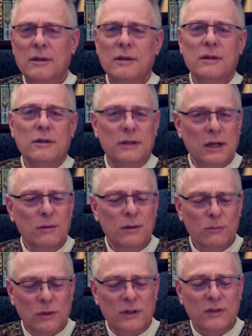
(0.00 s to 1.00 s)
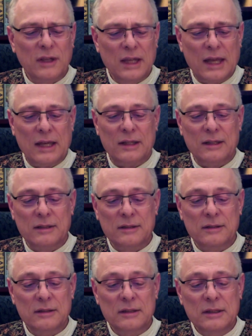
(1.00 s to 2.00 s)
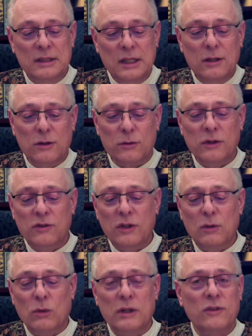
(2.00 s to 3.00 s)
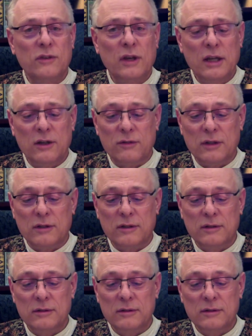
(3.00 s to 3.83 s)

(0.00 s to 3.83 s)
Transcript: There it was again. He could only see one side of it.